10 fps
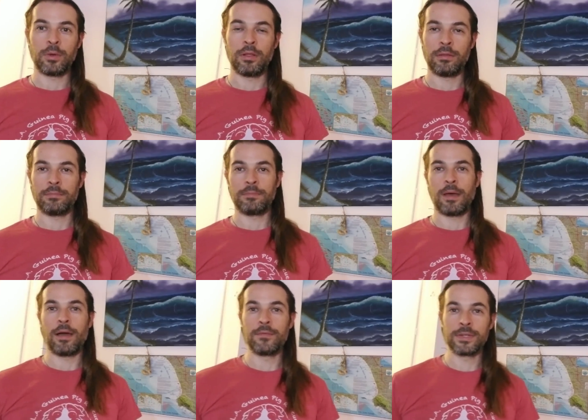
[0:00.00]
Well,
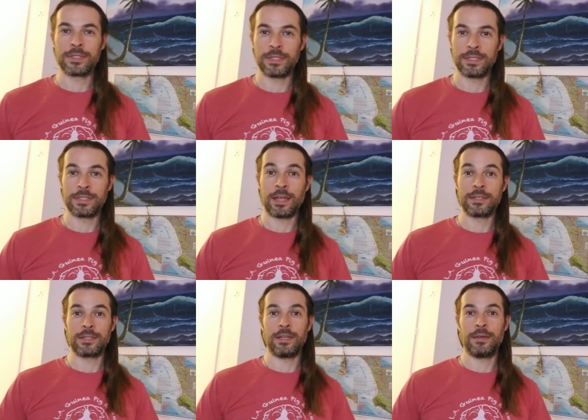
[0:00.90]
obviously
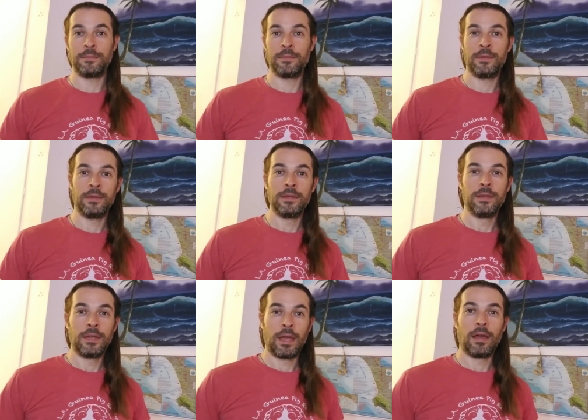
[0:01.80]
Saskia.
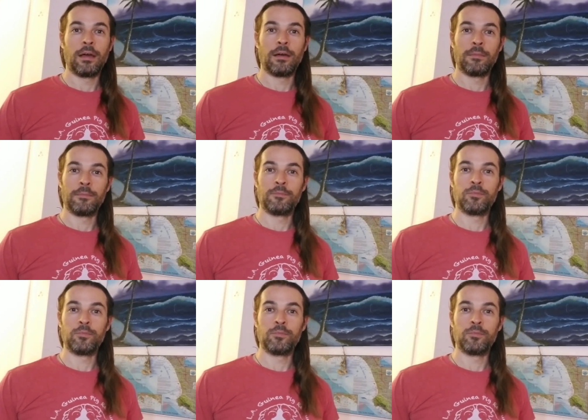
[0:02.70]
Um,